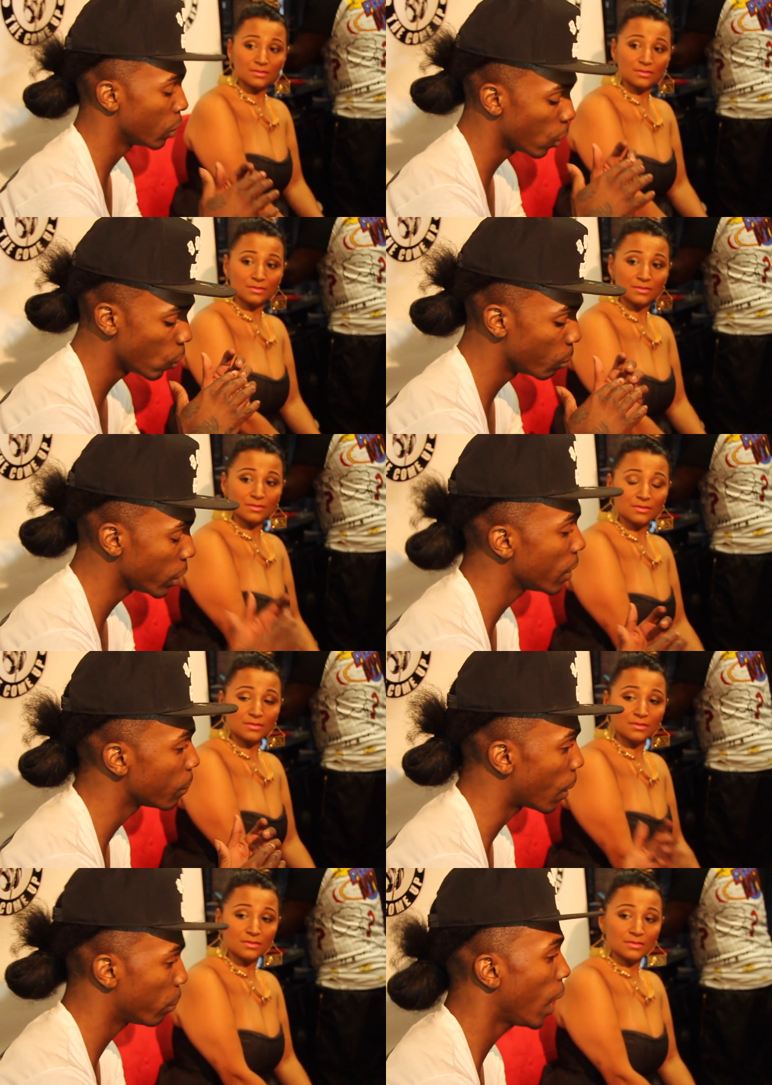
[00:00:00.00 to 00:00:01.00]
Speaker 1: on me
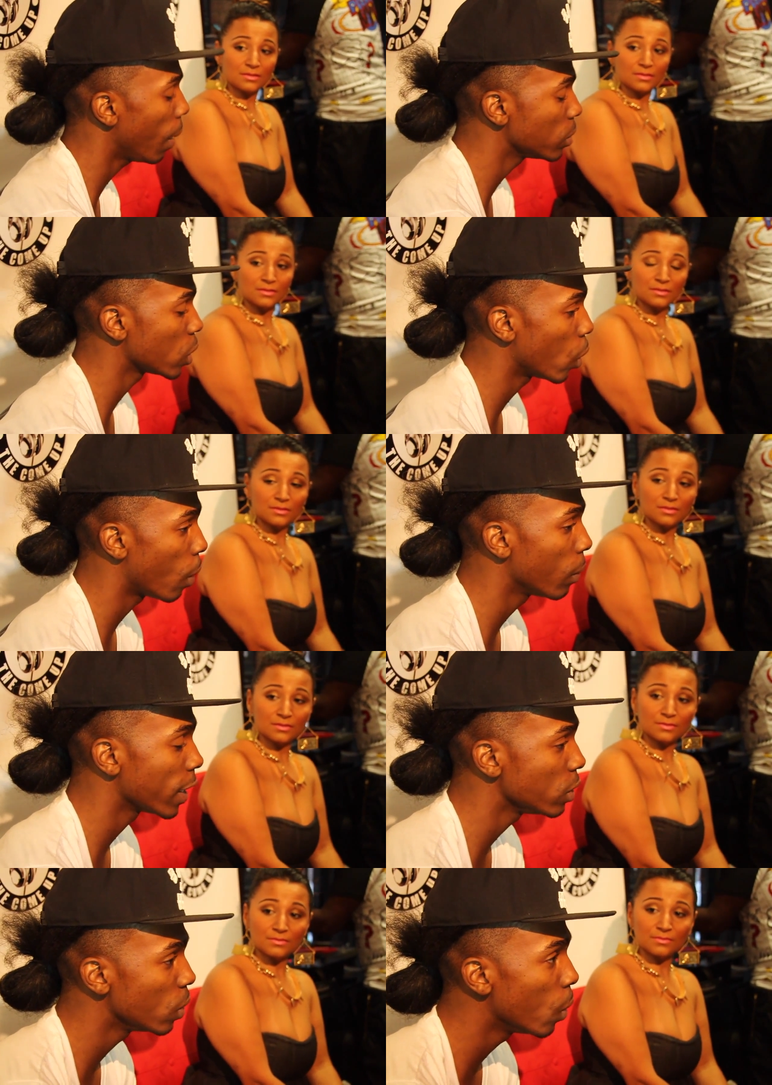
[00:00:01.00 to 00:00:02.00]
and my pop. So I'm
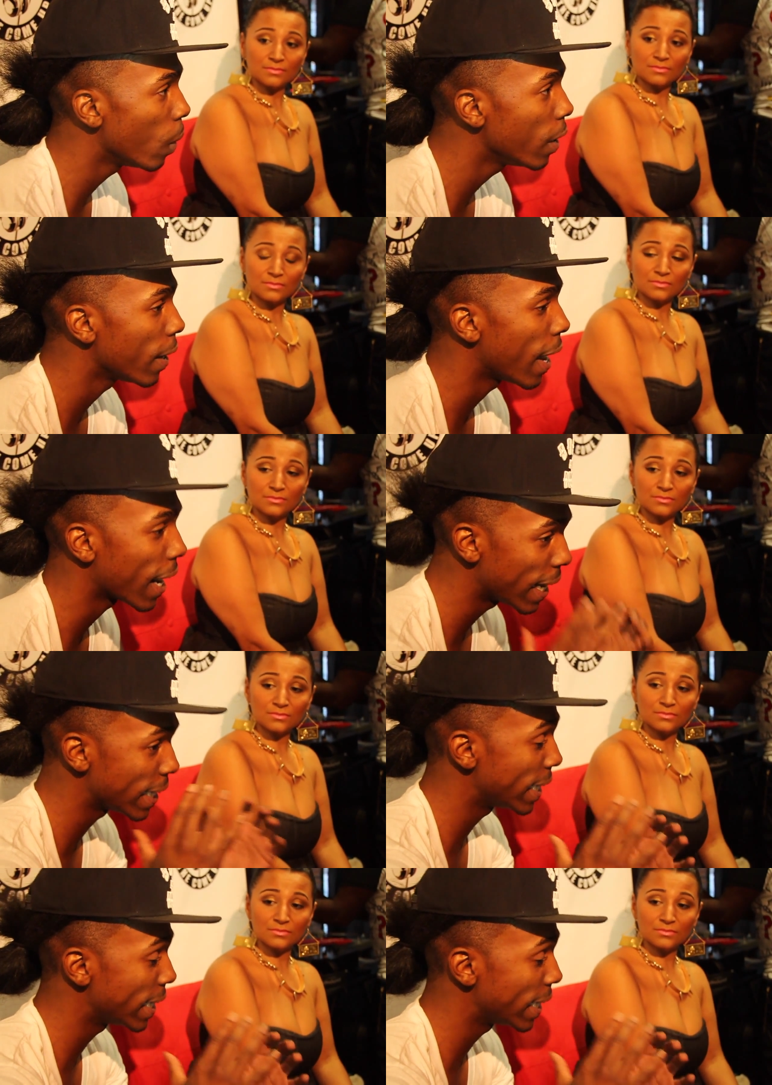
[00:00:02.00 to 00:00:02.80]
like, you know what? I got to